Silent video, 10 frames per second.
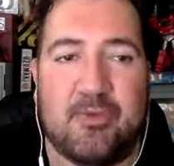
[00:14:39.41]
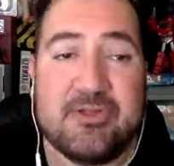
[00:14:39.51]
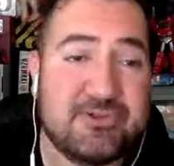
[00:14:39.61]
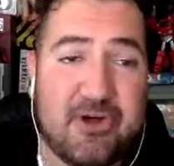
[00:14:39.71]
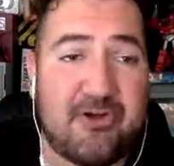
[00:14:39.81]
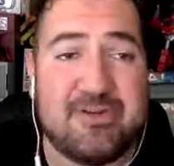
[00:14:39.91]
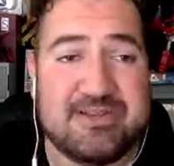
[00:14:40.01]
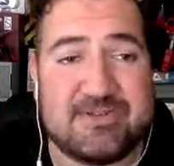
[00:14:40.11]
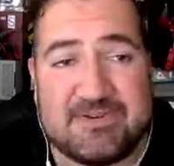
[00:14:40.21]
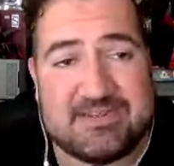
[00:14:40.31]
We'll use our
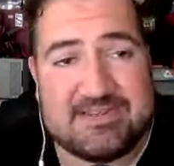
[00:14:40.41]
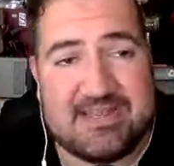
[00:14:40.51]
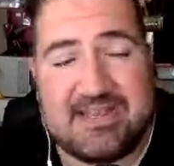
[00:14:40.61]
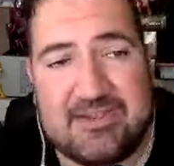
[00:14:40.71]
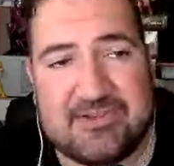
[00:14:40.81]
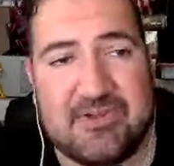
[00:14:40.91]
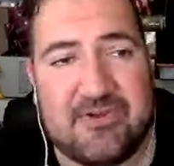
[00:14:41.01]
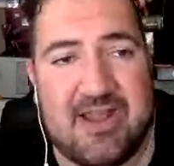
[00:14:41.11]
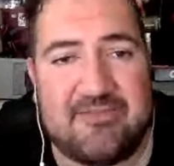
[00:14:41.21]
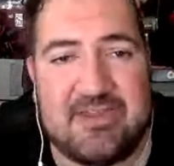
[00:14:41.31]
resources, and so
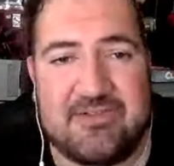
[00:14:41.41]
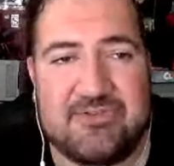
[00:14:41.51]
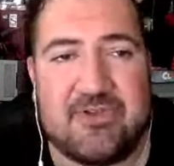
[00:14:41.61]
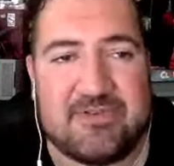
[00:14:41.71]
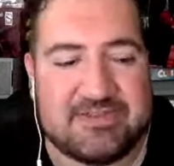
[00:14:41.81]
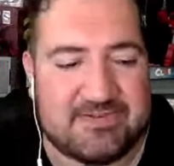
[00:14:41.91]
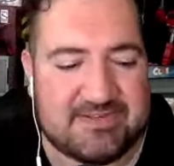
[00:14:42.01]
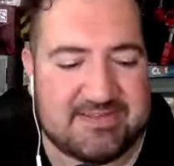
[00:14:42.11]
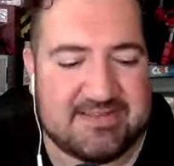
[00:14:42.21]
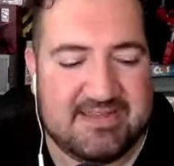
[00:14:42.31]
you don't have to use your
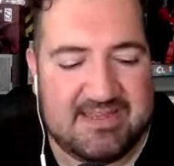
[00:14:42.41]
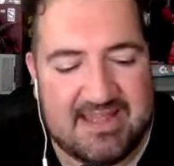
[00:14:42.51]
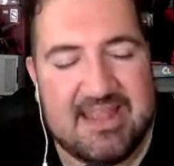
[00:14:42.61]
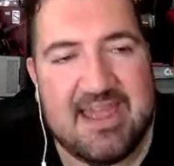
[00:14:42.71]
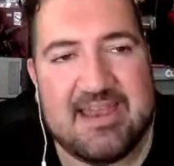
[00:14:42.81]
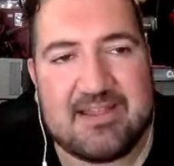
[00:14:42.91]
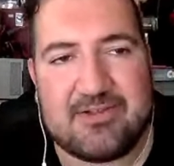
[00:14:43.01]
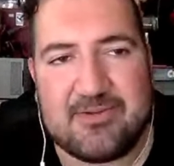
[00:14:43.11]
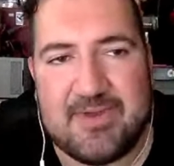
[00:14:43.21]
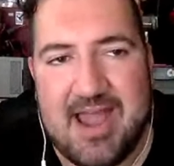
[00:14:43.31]
resources. And then
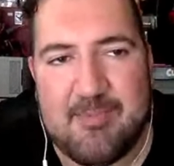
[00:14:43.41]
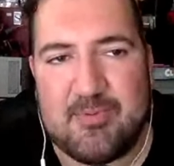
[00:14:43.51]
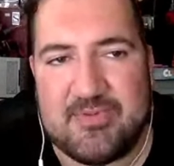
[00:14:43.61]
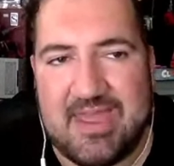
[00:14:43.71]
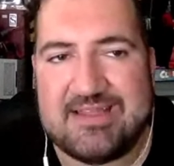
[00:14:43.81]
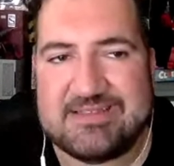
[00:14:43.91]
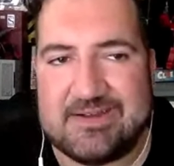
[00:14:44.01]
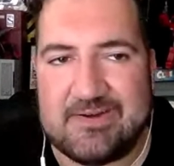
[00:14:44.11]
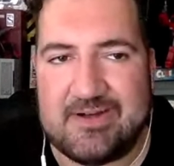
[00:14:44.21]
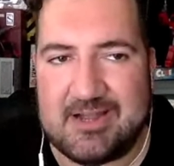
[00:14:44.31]
look at what happened with
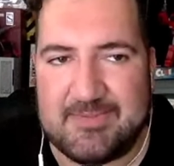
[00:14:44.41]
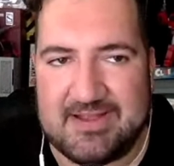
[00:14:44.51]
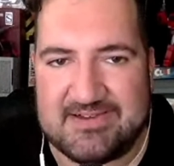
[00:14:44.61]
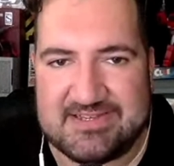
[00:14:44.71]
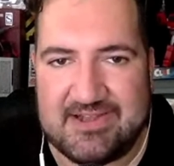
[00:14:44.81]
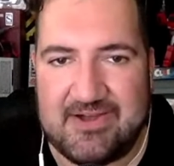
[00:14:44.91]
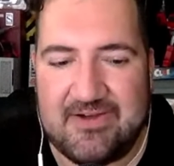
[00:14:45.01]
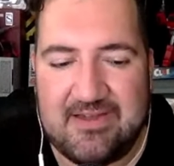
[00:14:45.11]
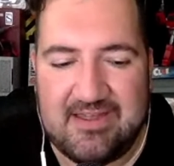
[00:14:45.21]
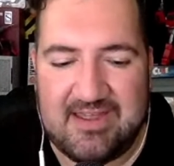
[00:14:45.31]
Enzo a couple of years
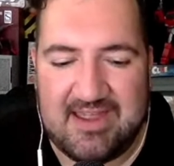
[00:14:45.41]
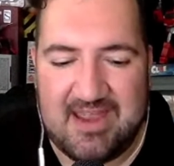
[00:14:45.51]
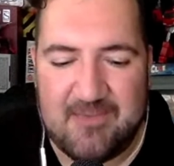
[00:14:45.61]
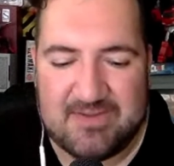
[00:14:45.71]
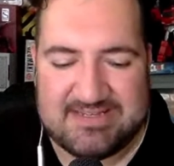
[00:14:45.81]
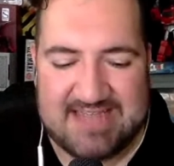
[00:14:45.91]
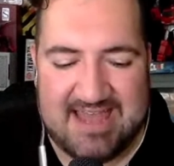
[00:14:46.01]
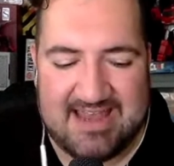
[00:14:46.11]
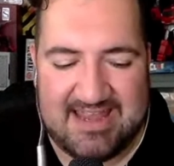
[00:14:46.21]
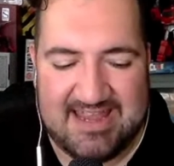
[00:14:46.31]
ago, in which
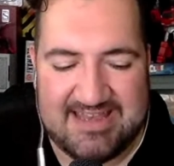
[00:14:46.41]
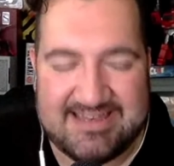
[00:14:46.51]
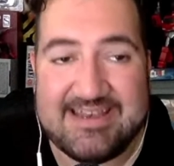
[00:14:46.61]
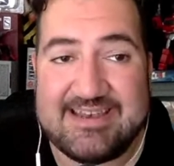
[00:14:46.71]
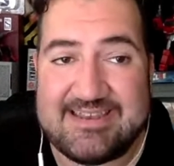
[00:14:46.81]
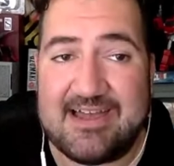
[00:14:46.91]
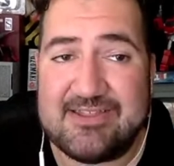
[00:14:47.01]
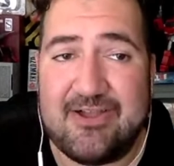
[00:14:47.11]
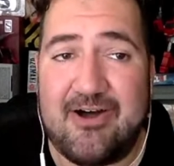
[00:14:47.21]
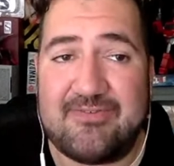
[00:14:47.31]
that he didn't
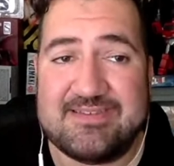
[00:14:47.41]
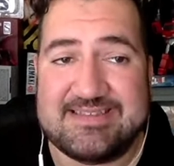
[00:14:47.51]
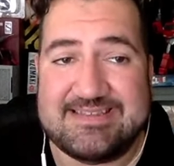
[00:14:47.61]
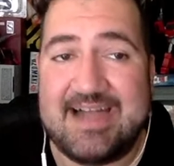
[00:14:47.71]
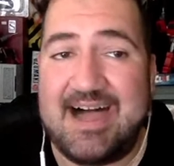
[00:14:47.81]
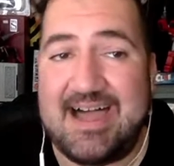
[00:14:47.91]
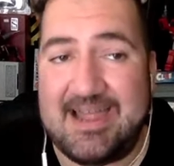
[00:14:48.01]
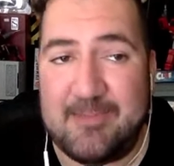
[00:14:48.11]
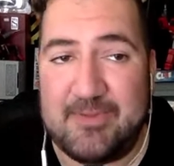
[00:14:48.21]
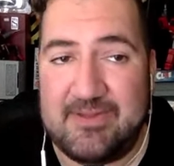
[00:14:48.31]
tell the office in
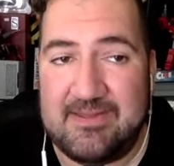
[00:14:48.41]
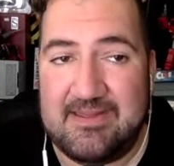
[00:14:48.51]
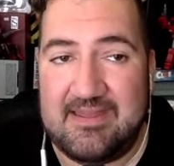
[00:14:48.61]
time.